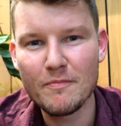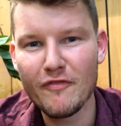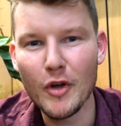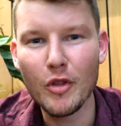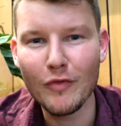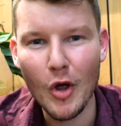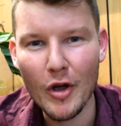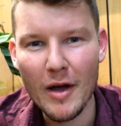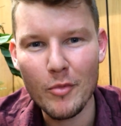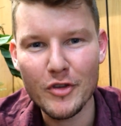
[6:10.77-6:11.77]
fill the
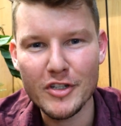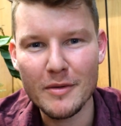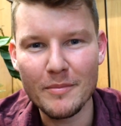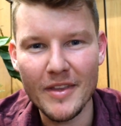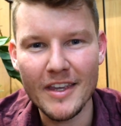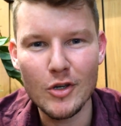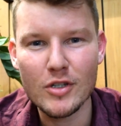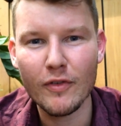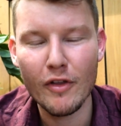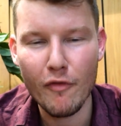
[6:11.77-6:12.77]
vlog up with some
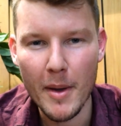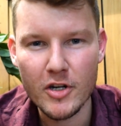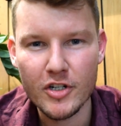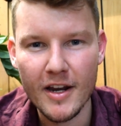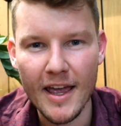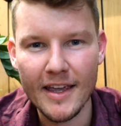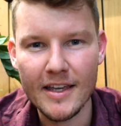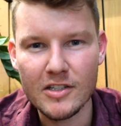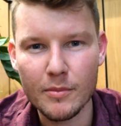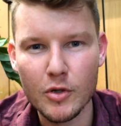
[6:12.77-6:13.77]
useful information and
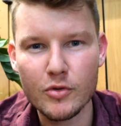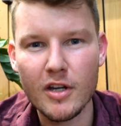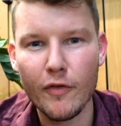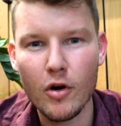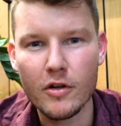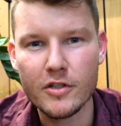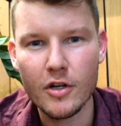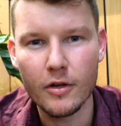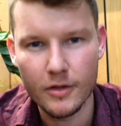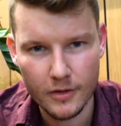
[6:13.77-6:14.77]
get some cool stuff across.
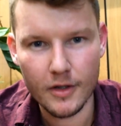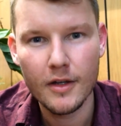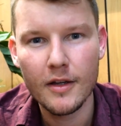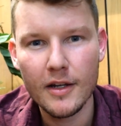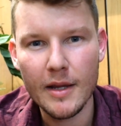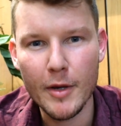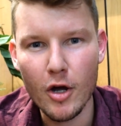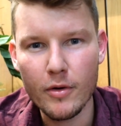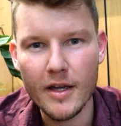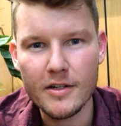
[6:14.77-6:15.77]
So let me
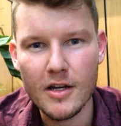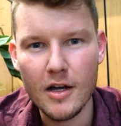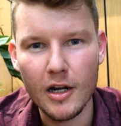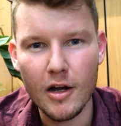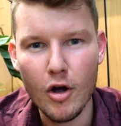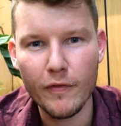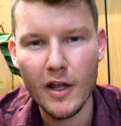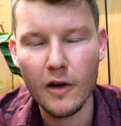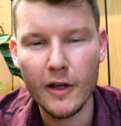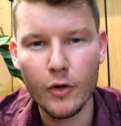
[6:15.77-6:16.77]
know, and
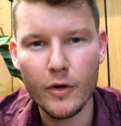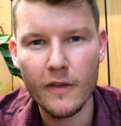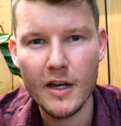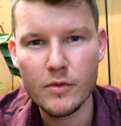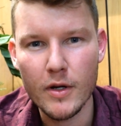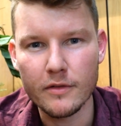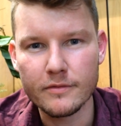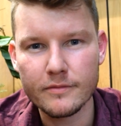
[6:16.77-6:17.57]
hopefully I'll include it in the next one.